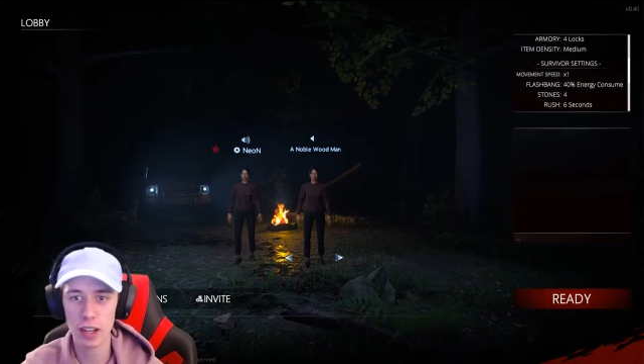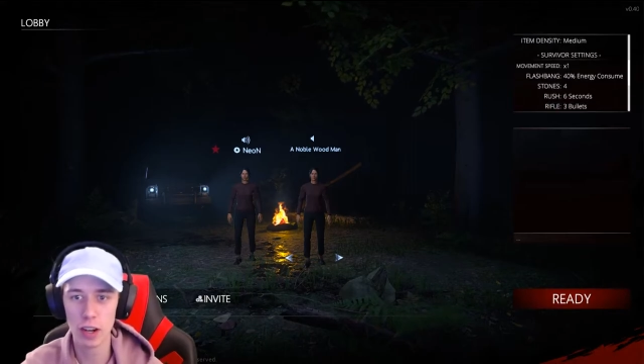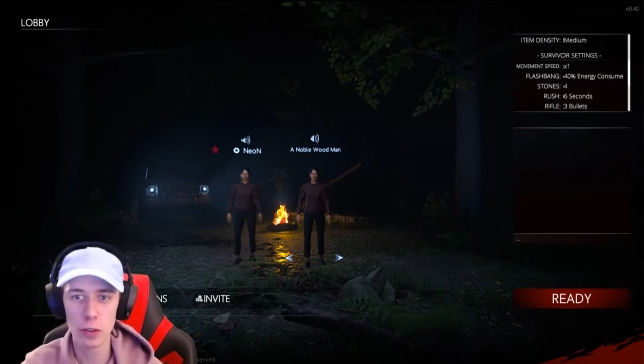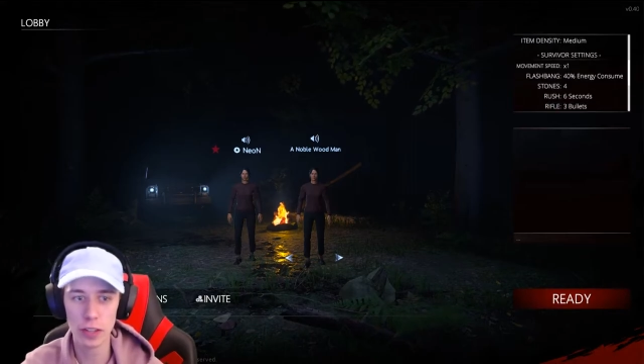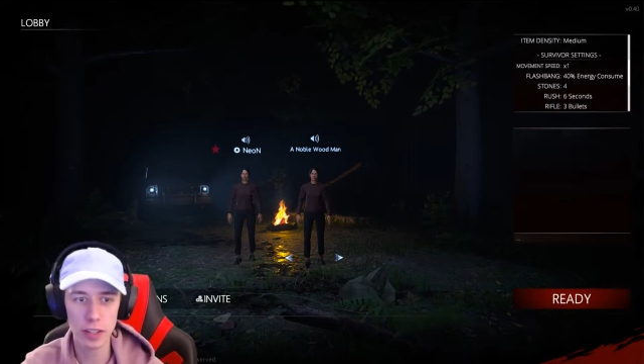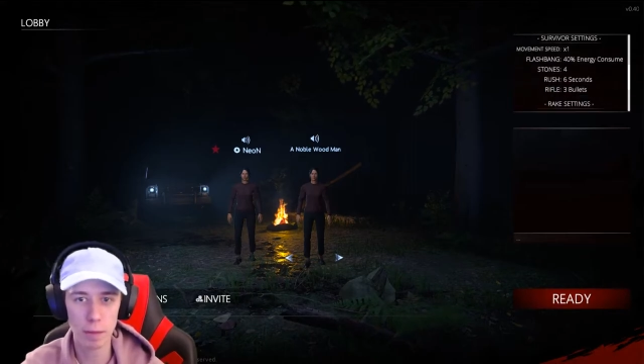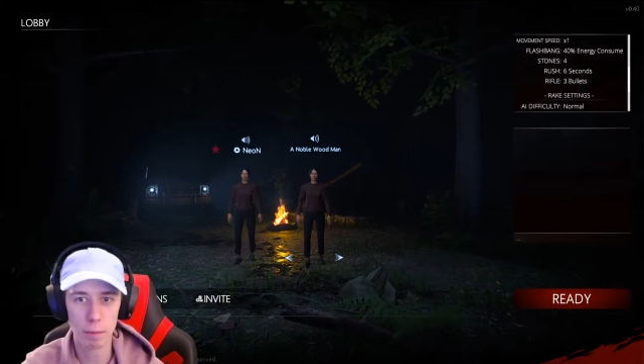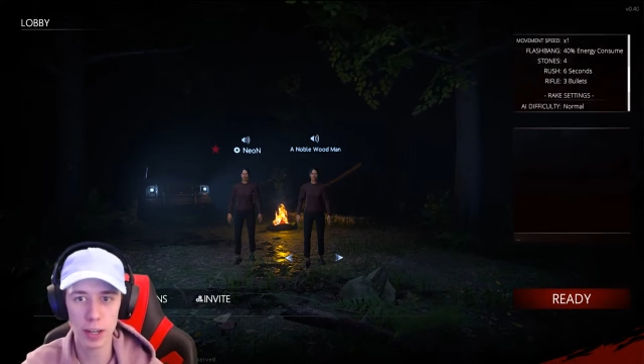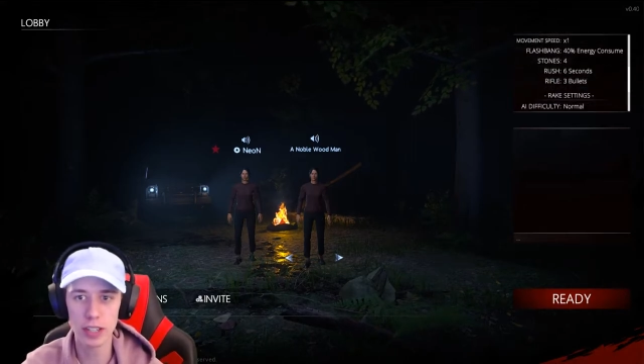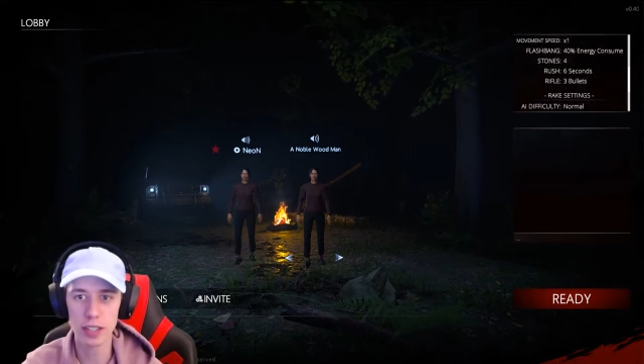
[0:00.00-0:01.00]
Oh, there's a
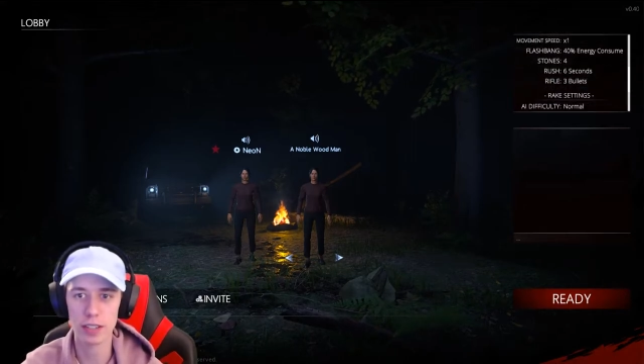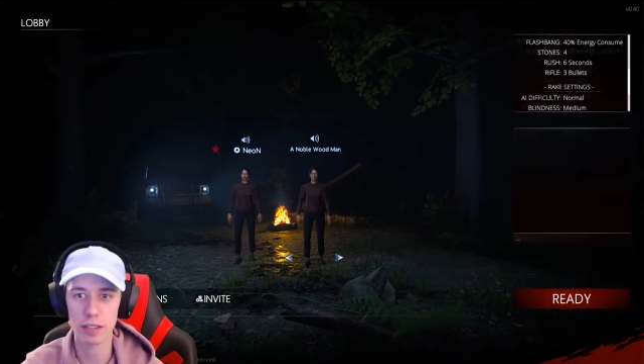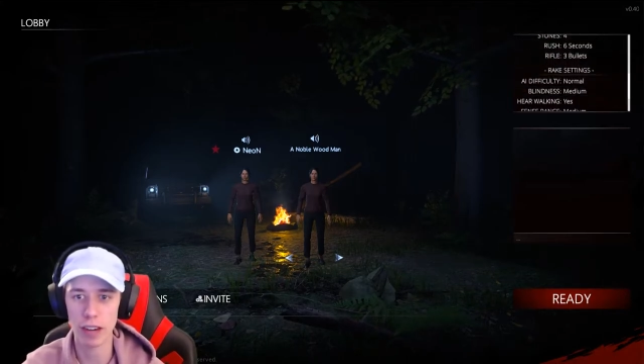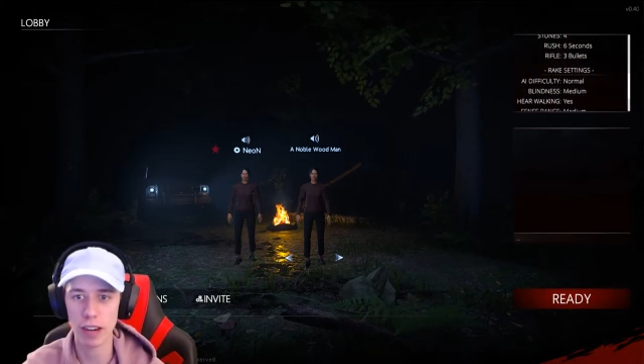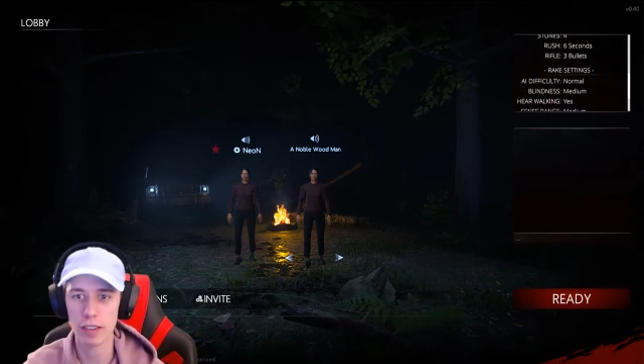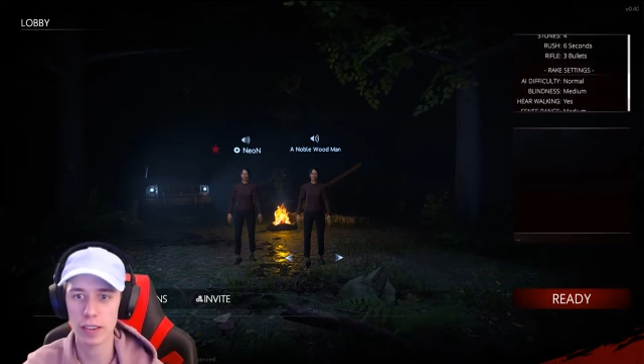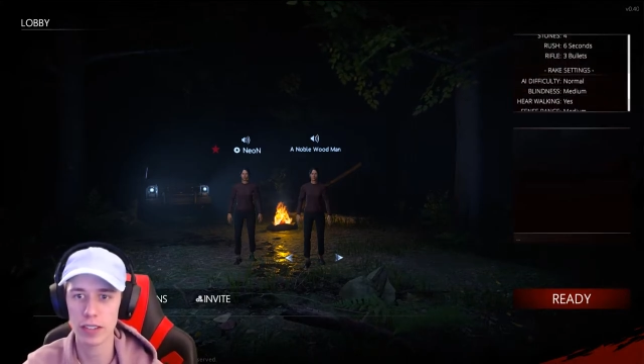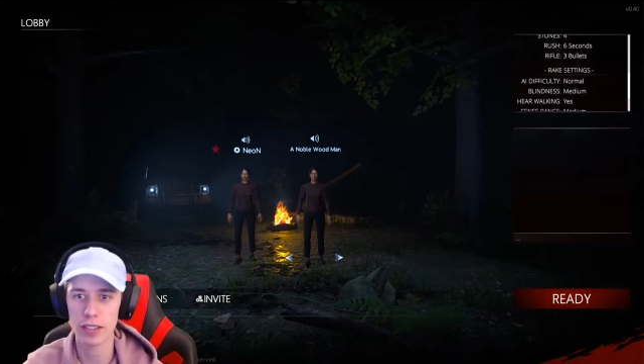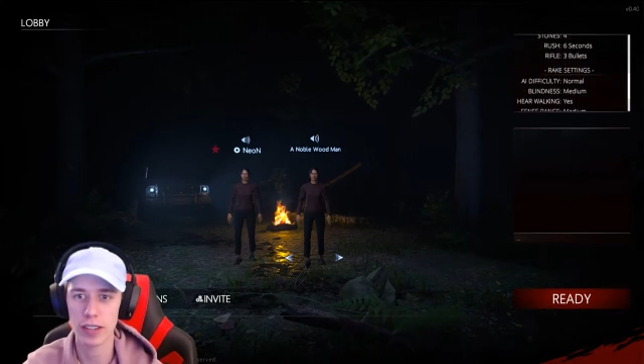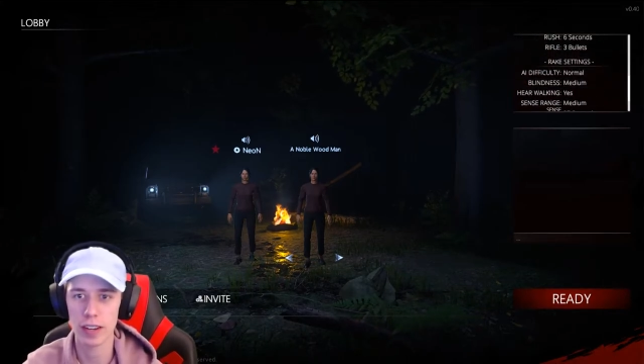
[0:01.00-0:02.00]
bunch of survivor
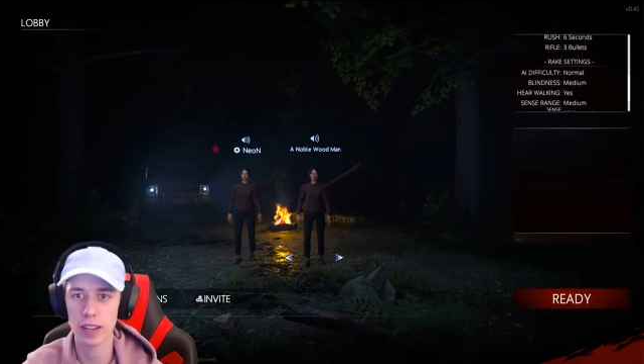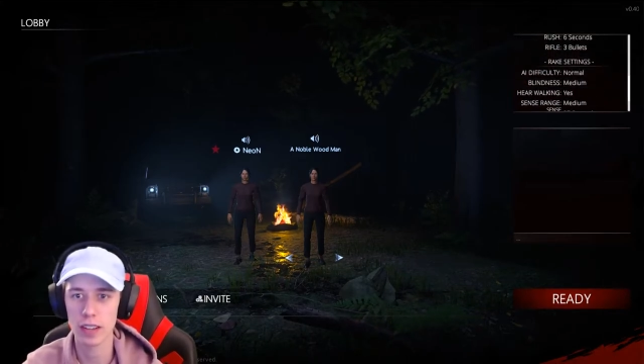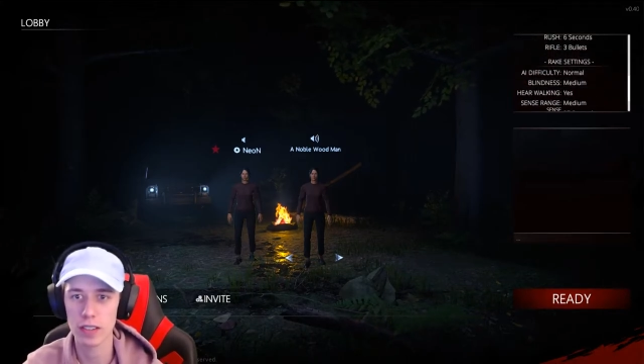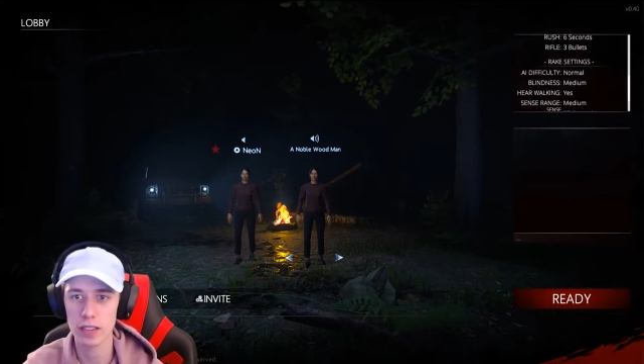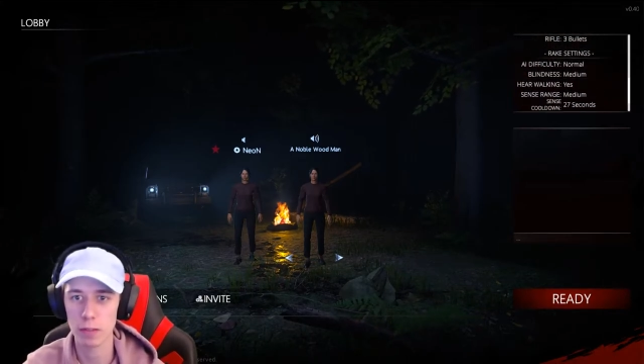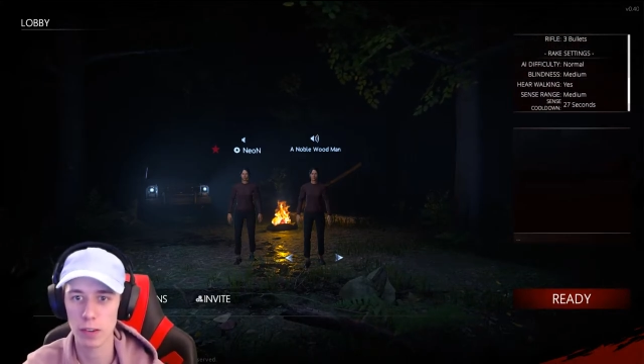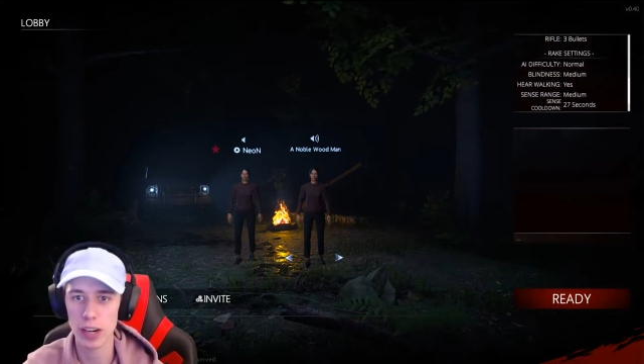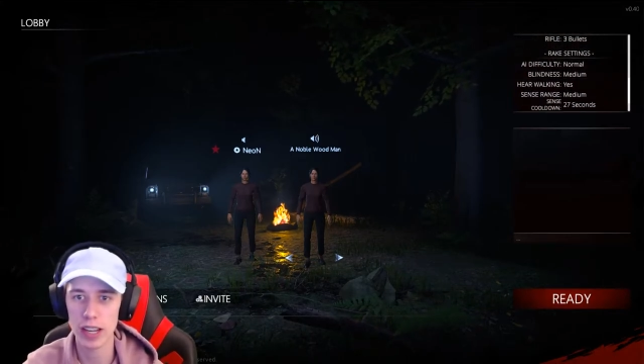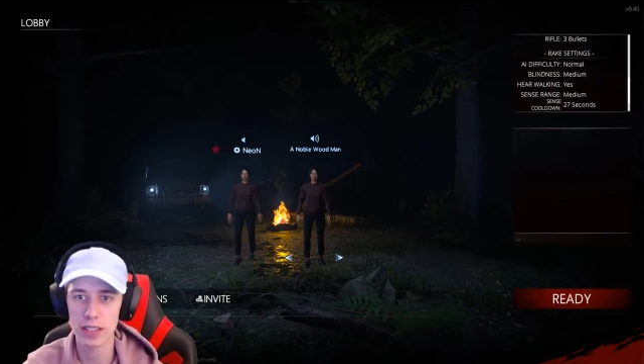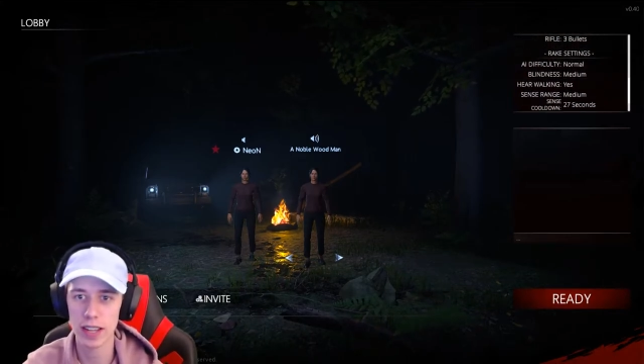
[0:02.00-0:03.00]
settings.
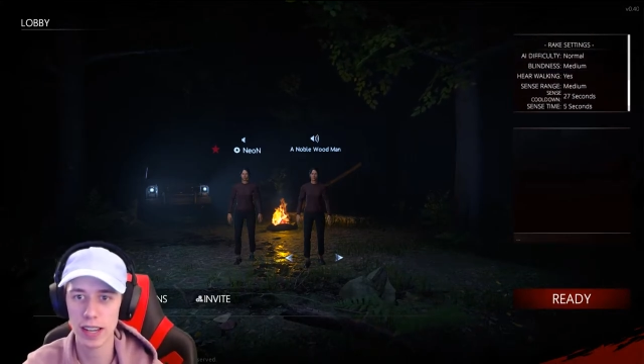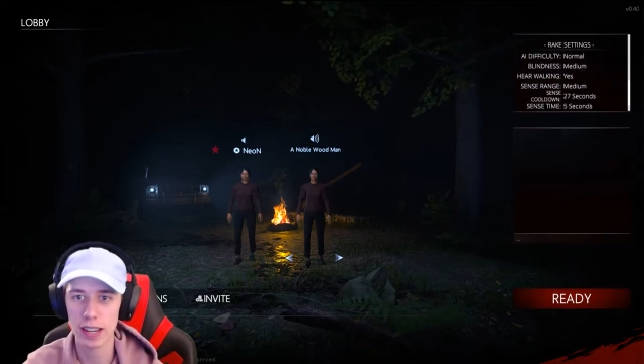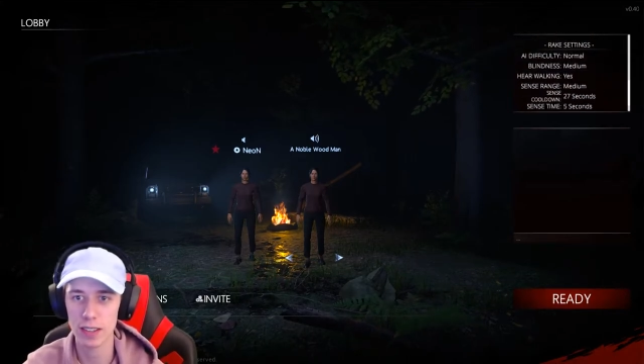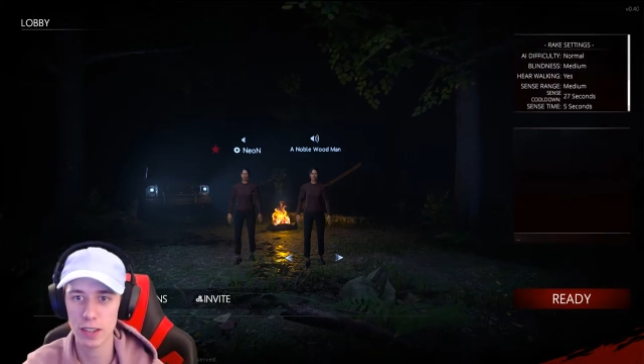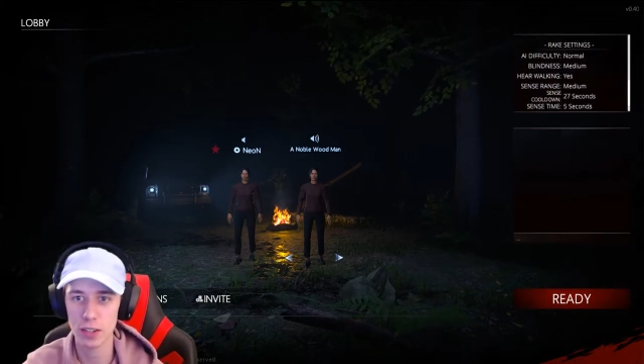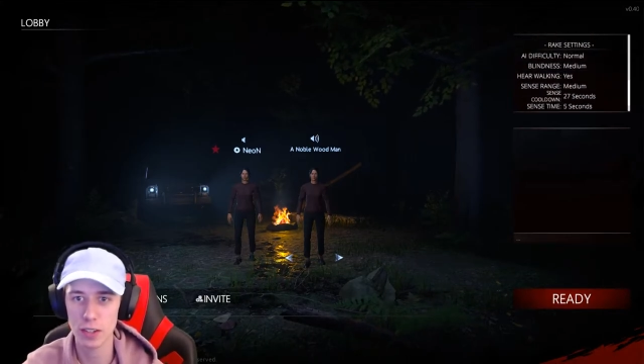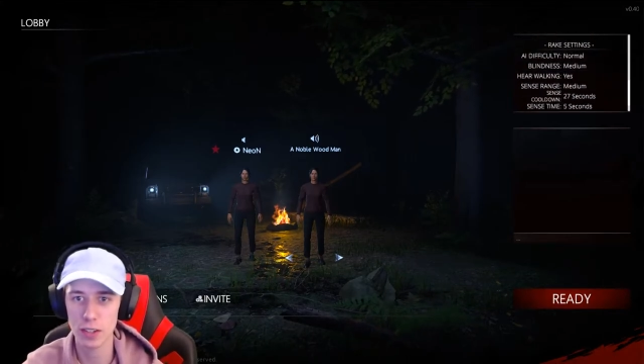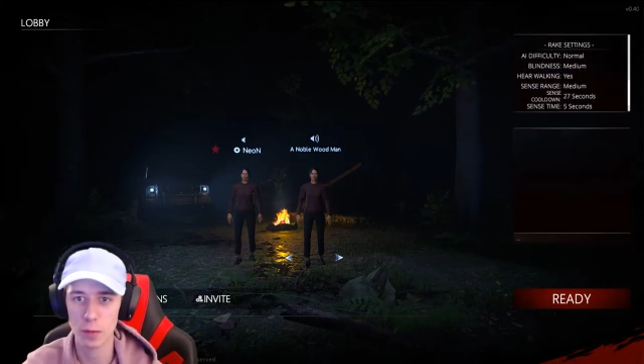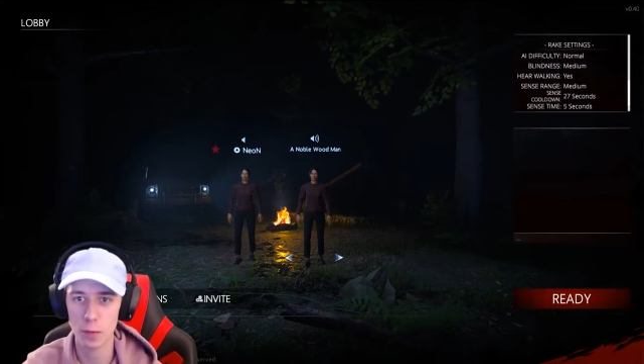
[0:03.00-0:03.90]
Rake setting. You should.